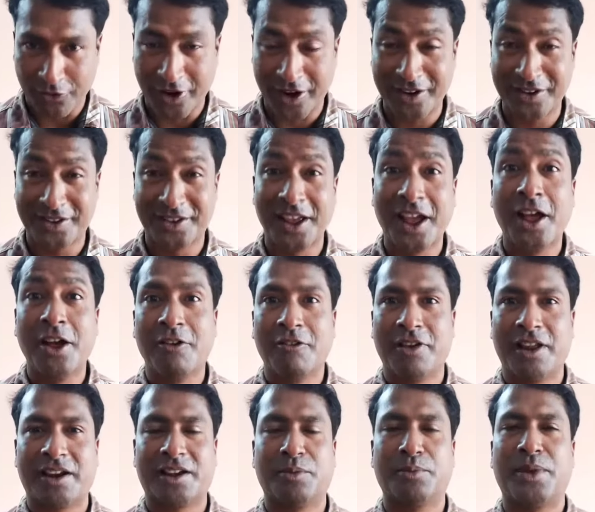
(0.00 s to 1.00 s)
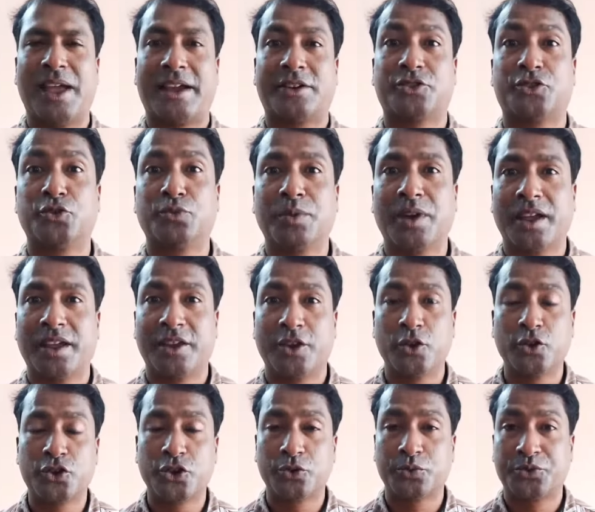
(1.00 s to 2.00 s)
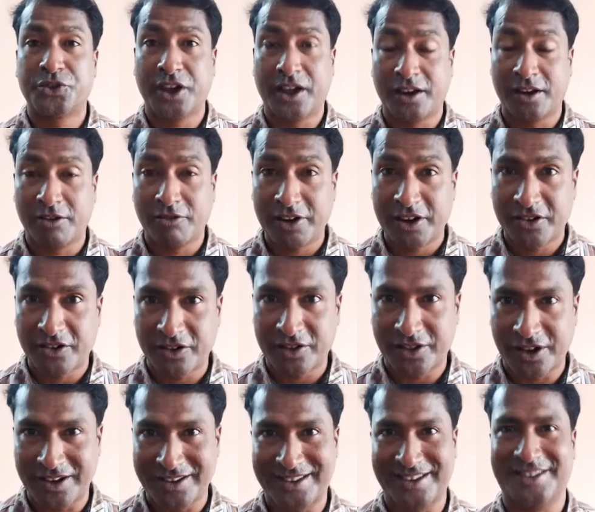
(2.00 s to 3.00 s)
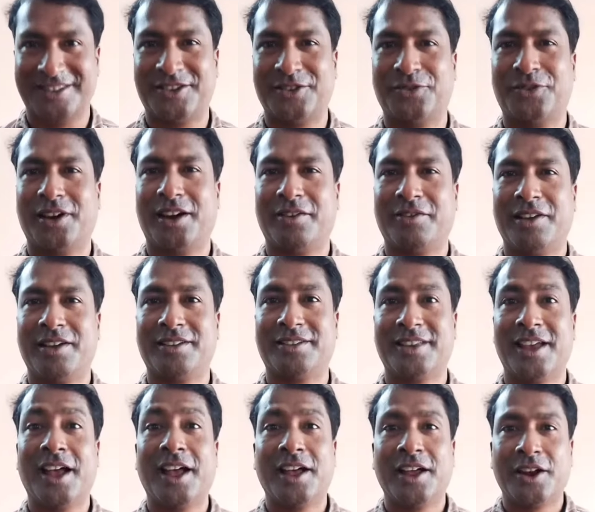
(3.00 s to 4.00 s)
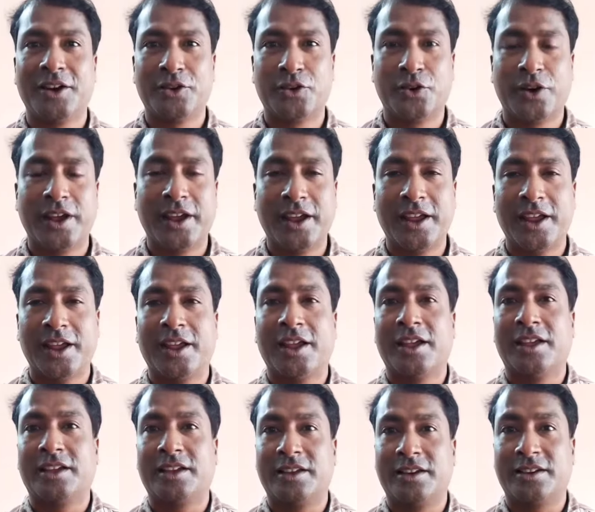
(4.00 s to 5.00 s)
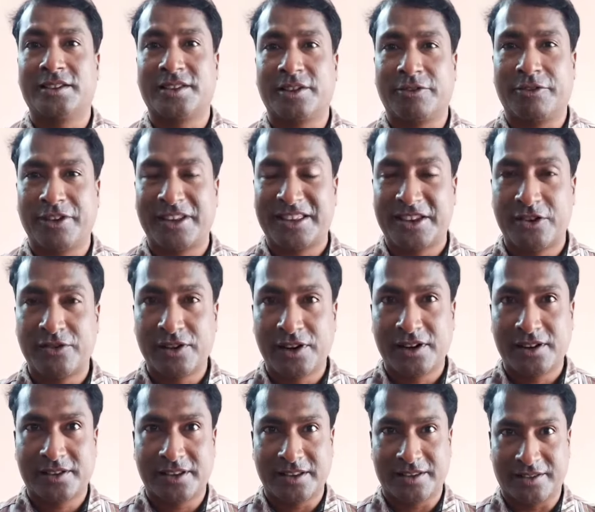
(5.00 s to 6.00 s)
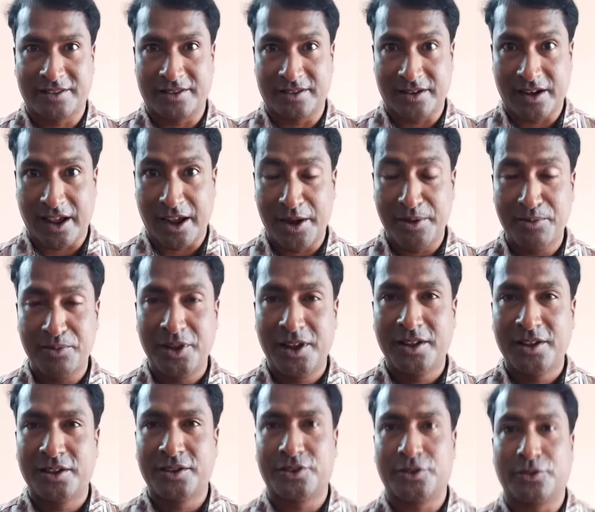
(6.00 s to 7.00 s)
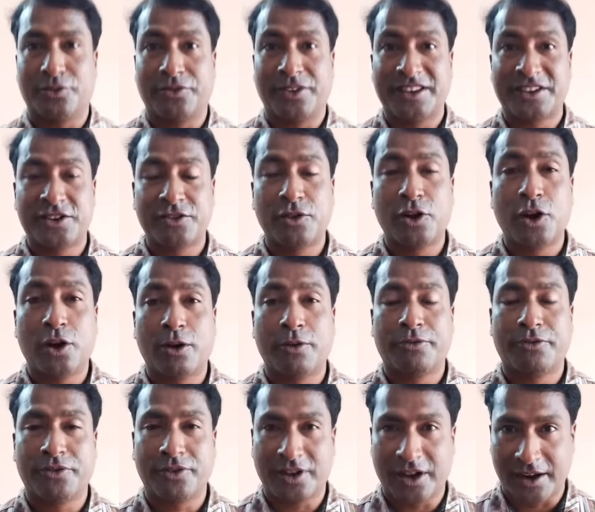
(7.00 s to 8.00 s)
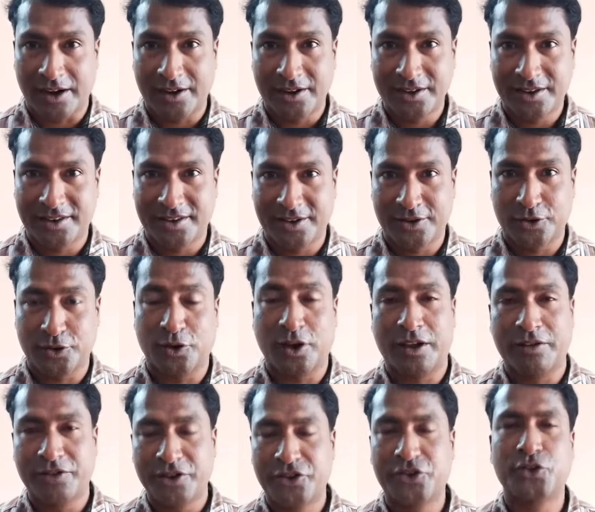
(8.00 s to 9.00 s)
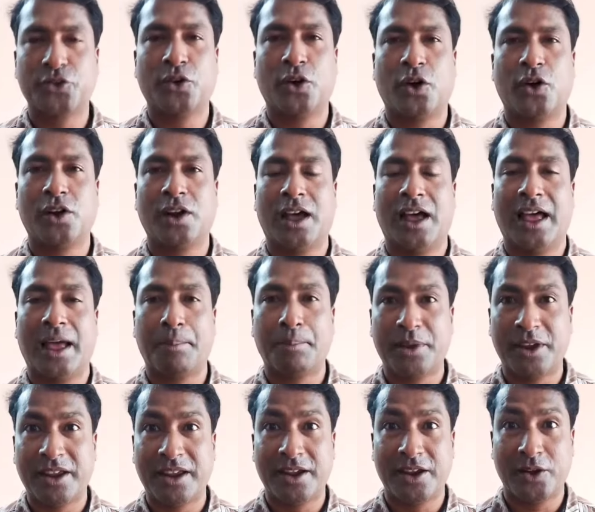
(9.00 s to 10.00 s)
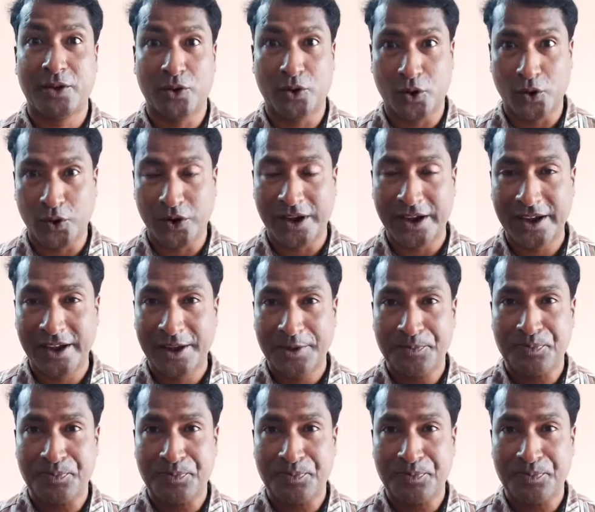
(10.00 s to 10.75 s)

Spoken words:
friends, welcome back to my YouTube channel Victory 365 Days. Today it's a festival time, so festival of colors. So I wish you all a happy Holi.